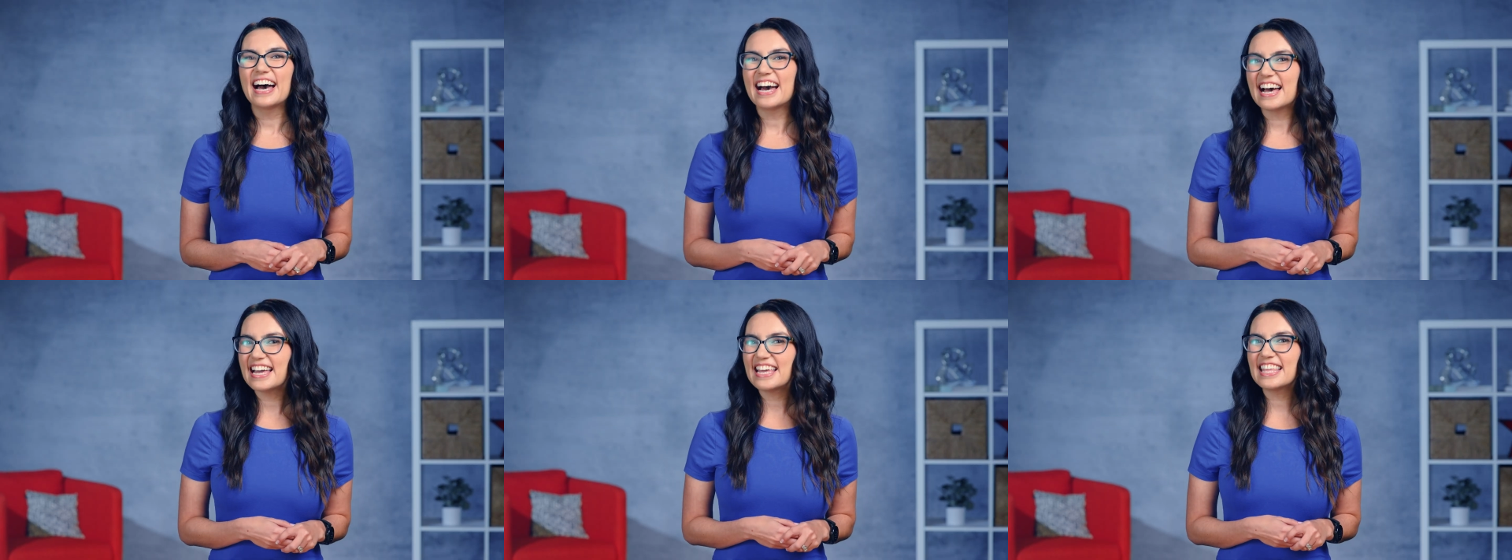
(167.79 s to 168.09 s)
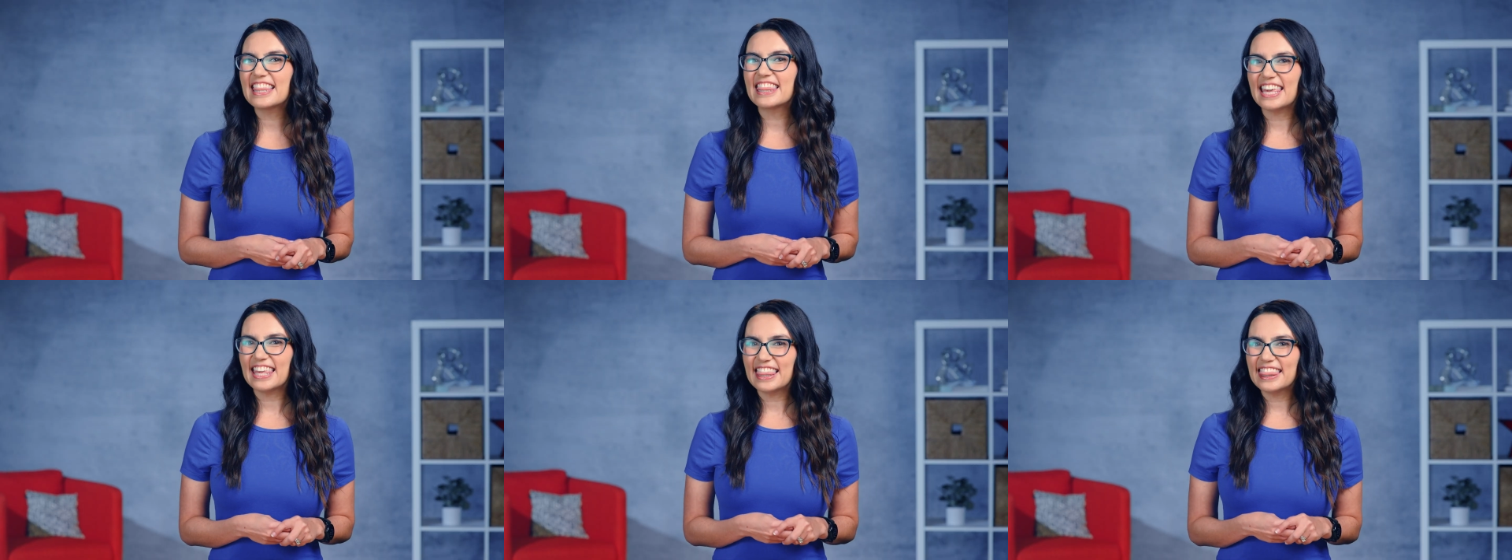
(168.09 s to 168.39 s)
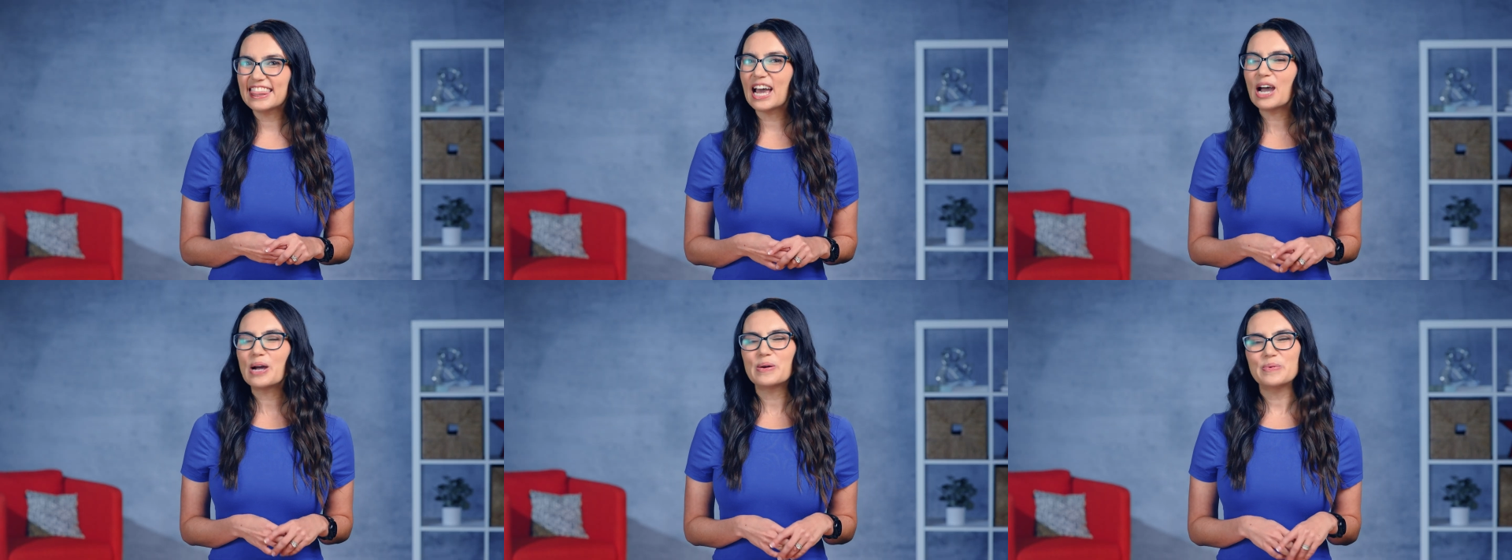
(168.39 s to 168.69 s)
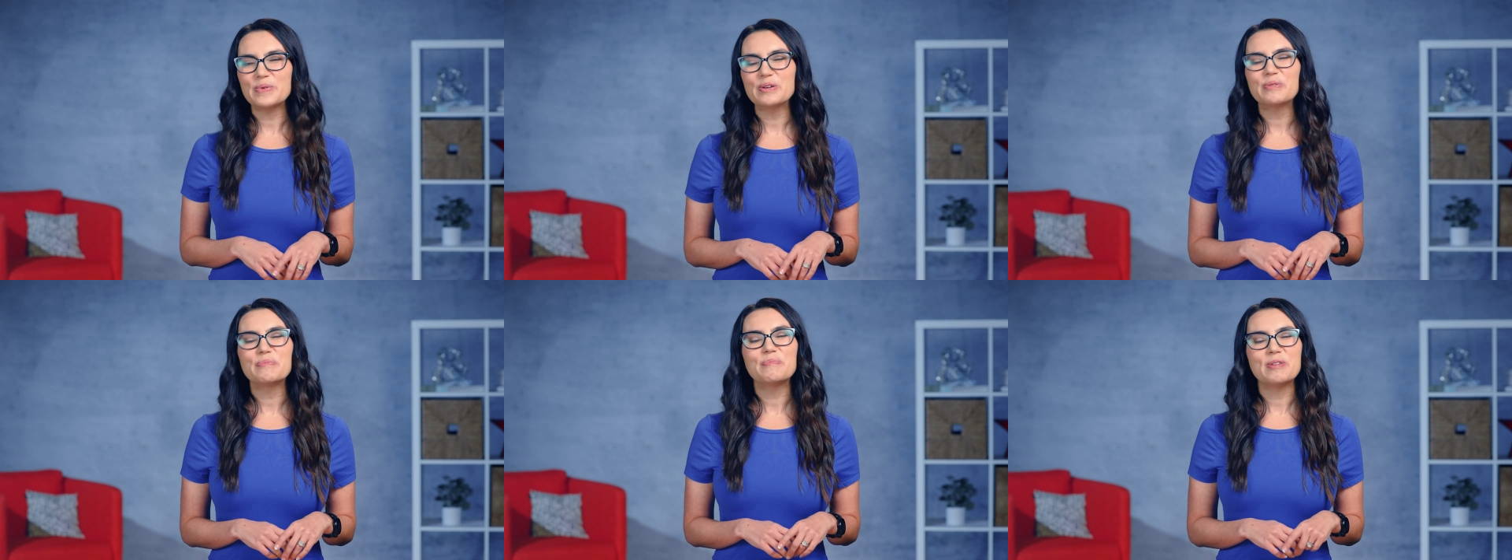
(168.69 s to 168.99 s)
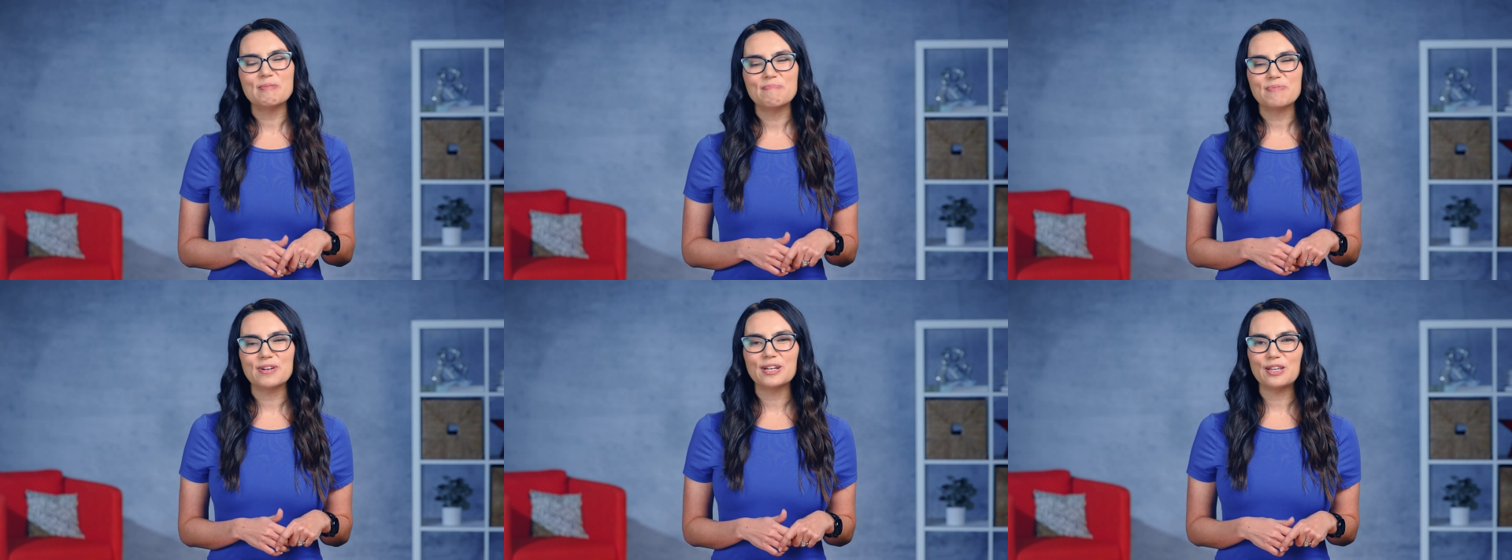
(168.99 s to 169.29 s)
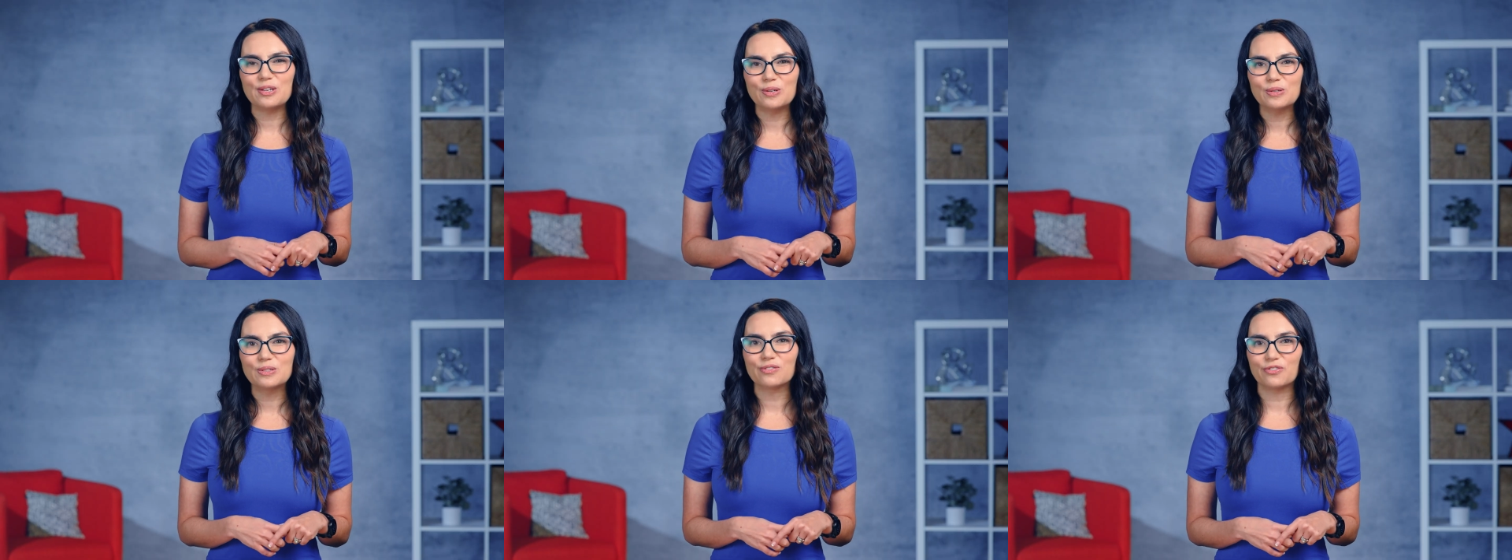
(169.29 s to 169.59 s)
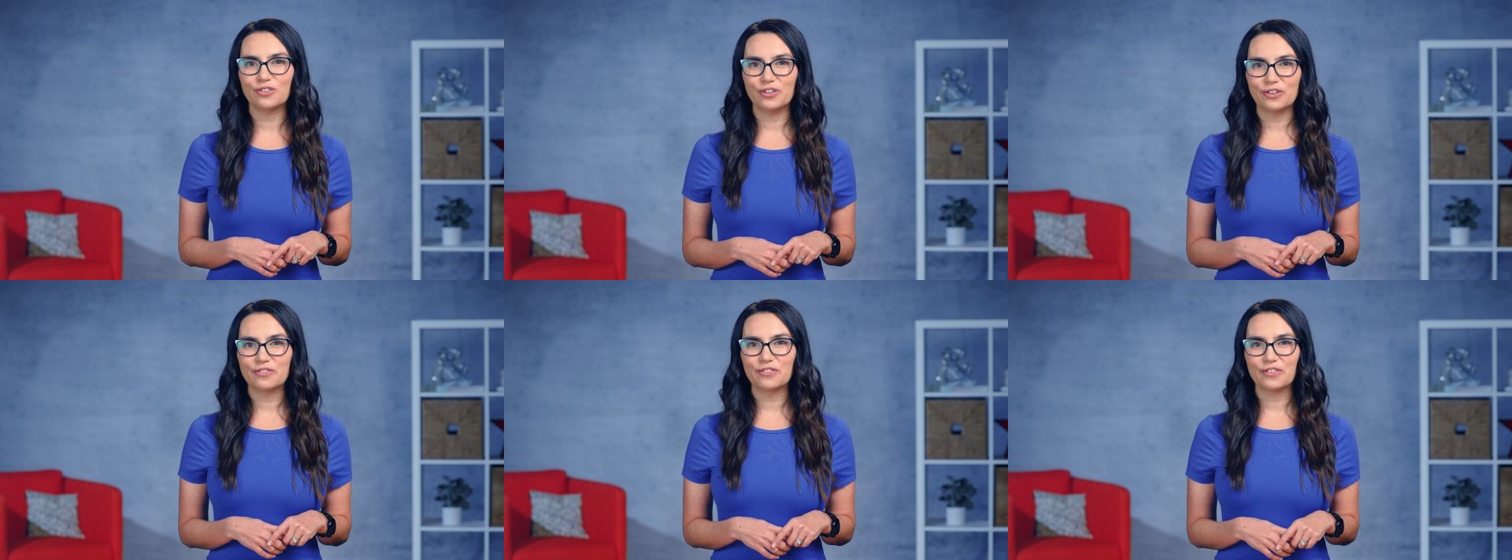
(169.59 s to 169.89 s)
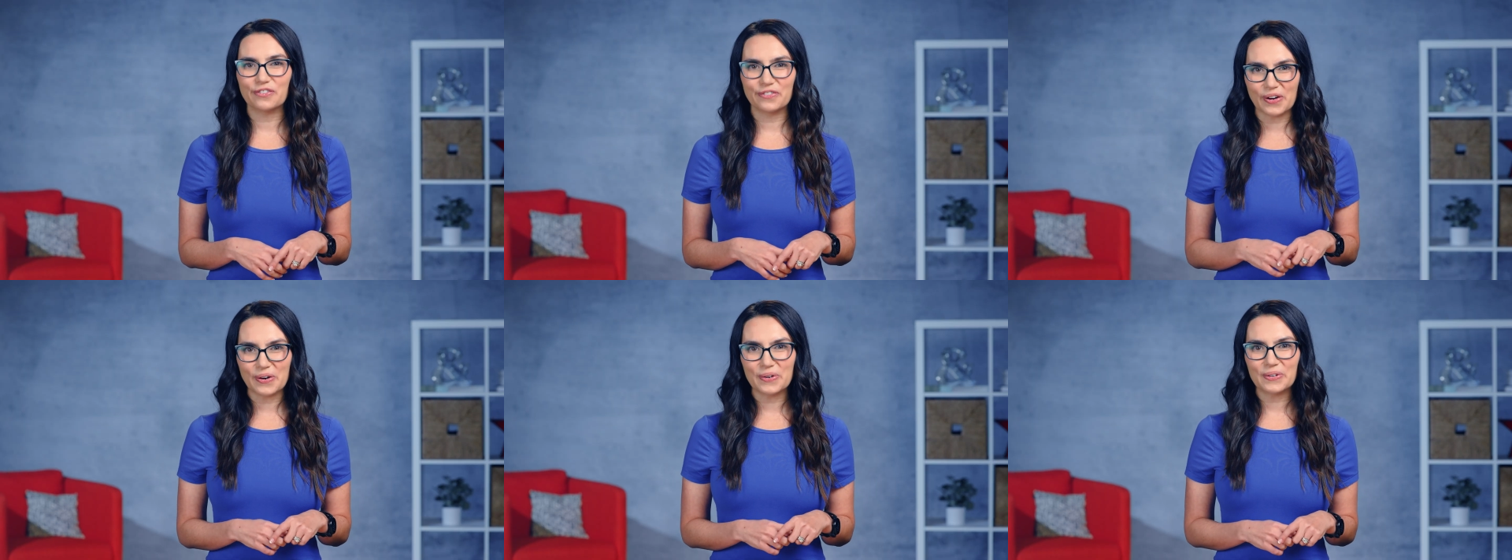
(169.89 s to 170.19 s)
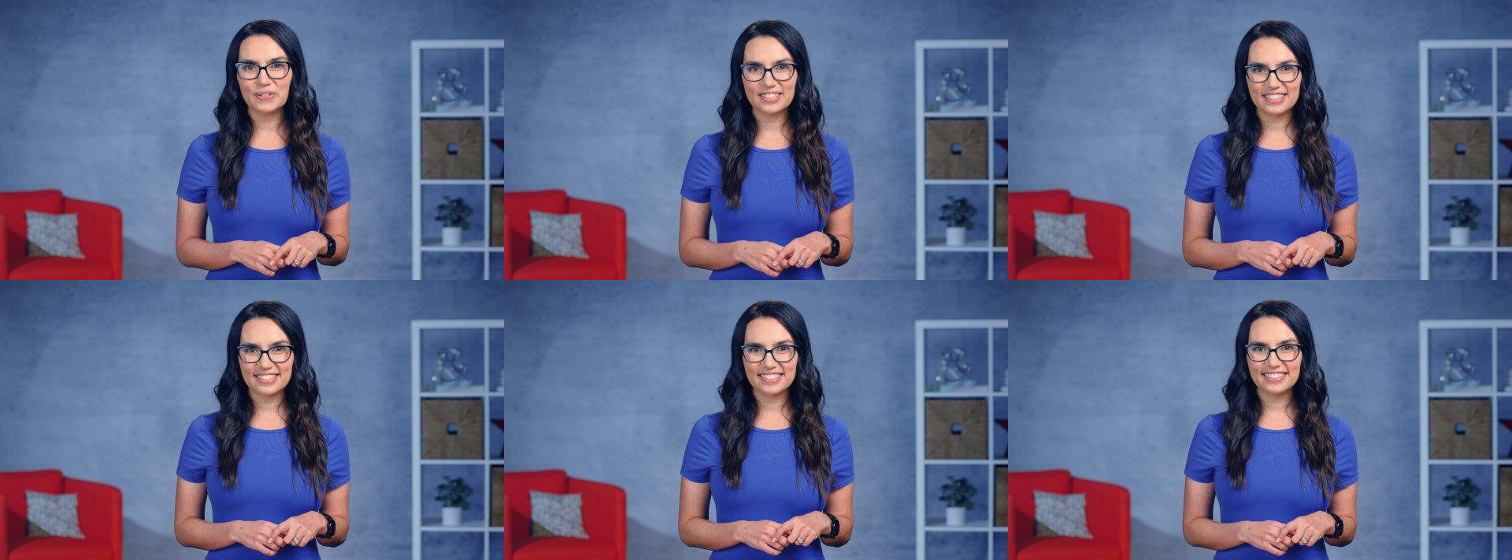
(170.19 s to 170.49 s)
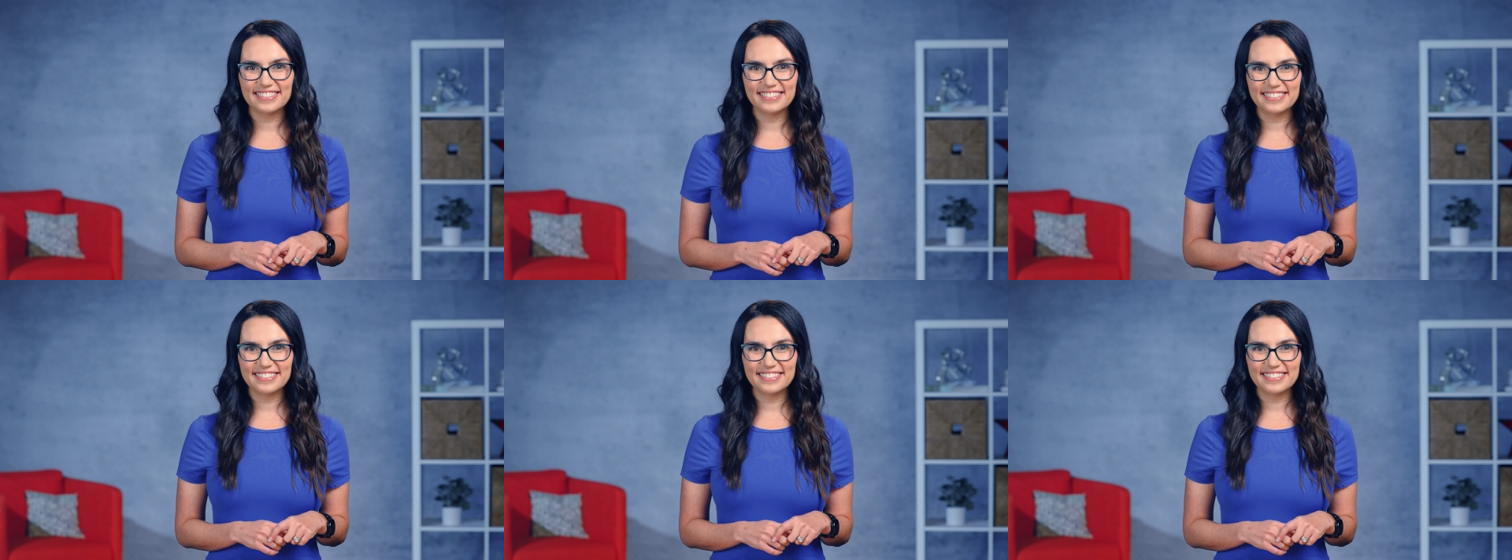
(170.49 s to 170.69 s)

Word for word: I think that will be pretty useful for folks.